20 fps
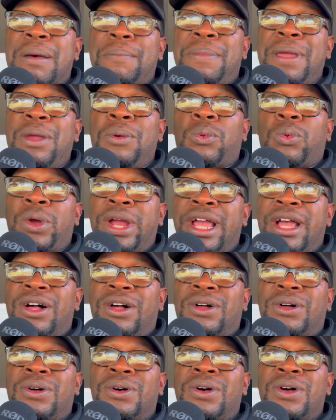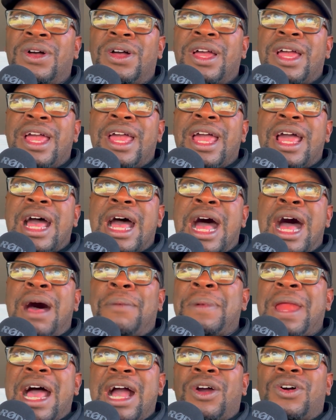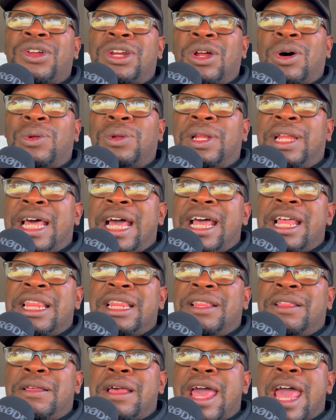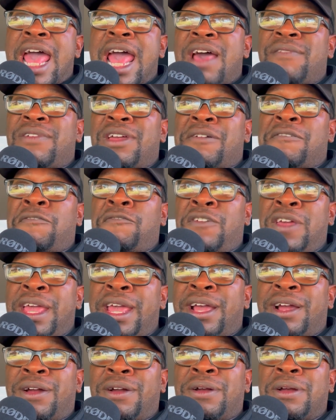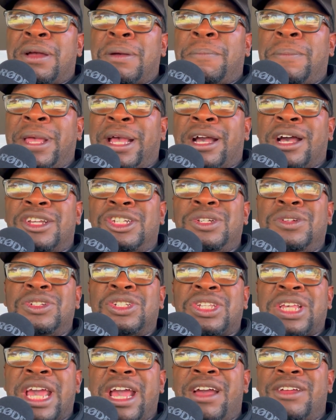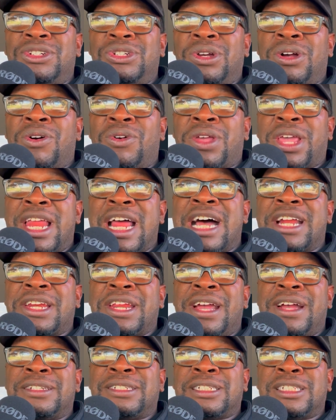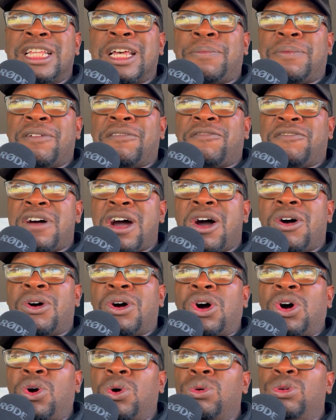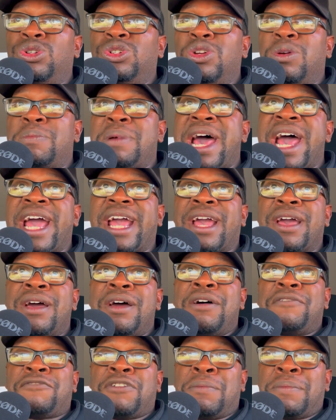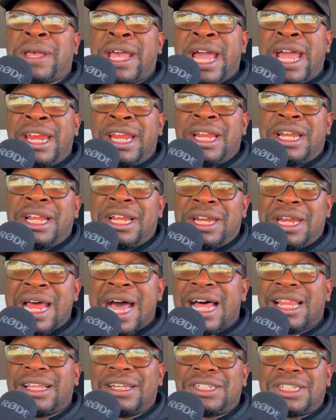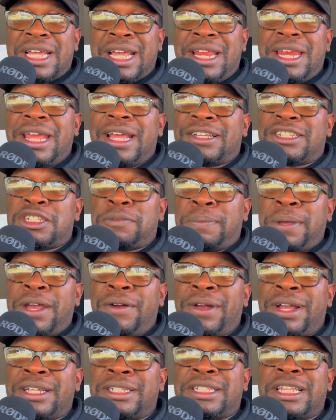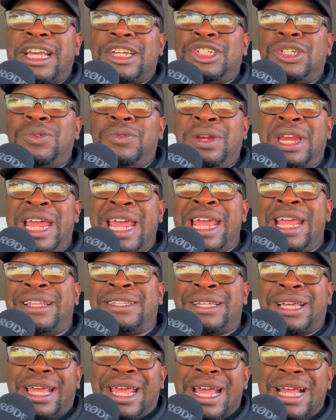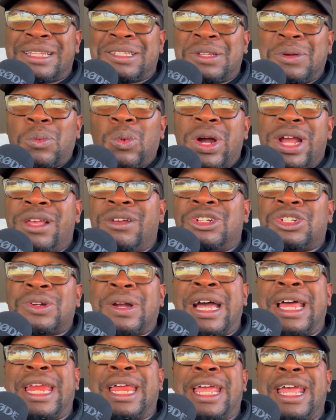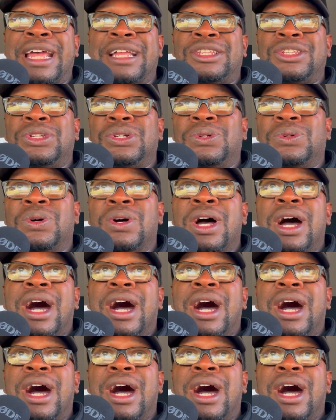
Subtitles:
to be real, I'm not gonna don't let having fear because you scared you're gonna get out there and slip and fall hold you back from gaining the knowledge and the experience that you need to get to where you're trying to get to.